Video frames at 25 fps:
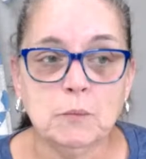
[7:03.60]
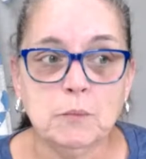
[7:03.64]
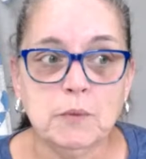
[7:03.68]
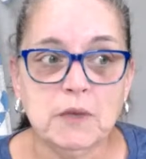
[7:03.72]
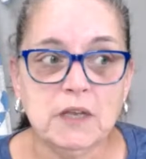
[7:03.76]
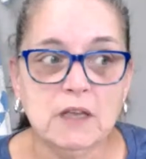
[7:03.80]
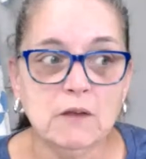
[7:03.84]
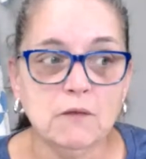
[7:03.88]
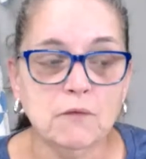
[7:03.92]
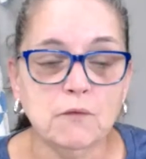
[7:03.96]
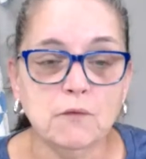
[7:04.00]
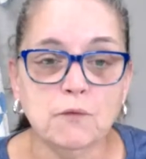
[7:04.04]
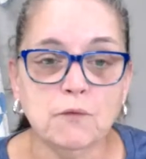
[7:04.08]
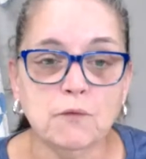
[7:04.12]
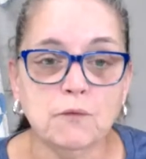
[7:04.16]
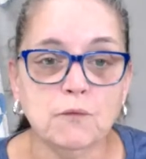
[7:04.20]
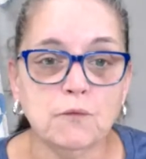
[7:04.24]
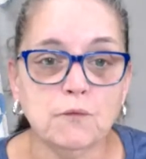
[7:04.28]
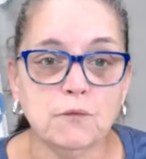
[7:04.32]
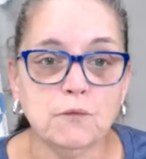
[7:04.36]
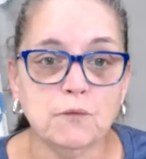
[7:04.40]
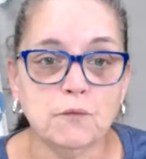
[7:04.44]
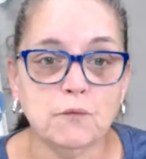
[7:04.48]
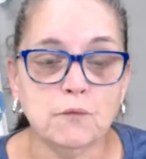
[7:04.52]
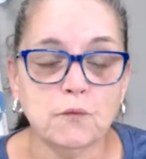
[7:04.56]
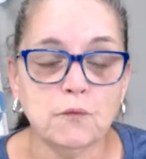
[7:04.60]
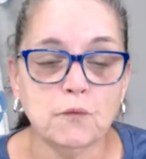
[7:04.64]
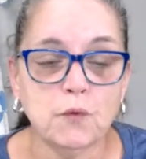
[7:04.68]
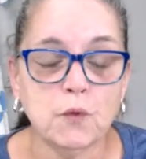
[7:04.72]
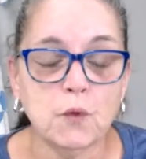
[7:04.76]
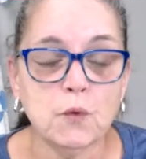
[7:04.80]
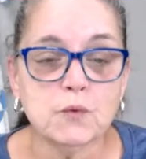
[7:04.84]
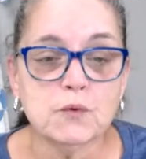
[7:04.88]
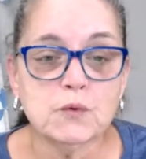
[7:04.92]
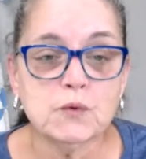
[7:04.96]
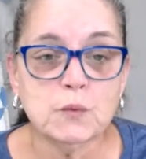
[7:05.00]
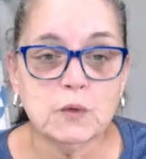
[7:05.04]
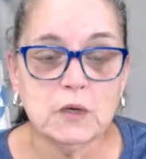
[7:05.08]
be,
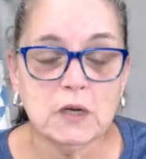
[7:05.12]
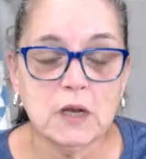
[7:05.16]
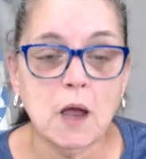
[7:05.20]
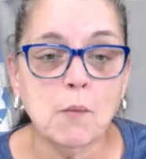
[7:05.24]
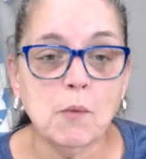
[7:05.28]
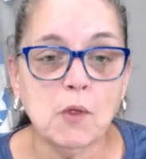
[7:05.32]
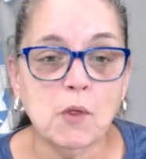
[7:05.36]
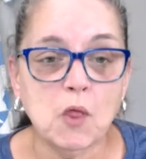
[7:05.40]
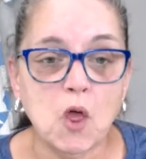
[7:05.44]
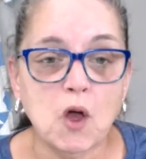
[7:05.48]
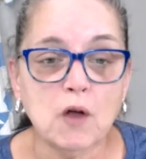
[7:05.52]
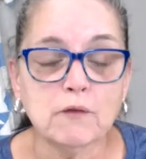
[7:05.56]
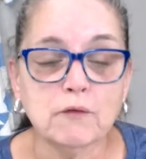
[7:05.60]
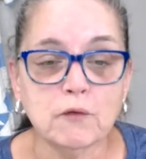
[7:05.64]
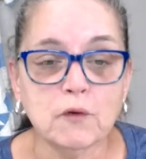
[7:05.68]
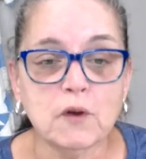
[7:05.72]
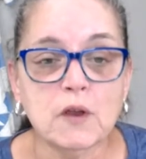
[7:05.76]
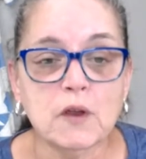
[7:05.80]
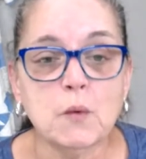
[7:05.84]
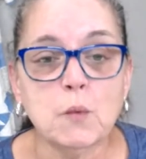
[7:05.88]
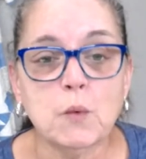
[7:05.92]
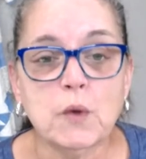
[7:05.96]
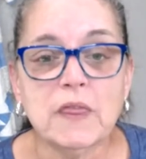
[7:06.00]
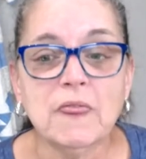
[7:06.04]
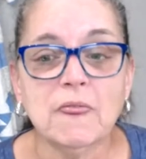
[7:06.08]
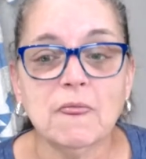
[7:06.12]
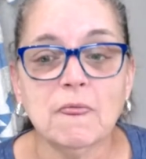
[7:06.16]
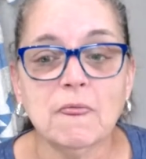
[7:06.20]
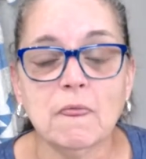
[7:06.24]
those would come along free with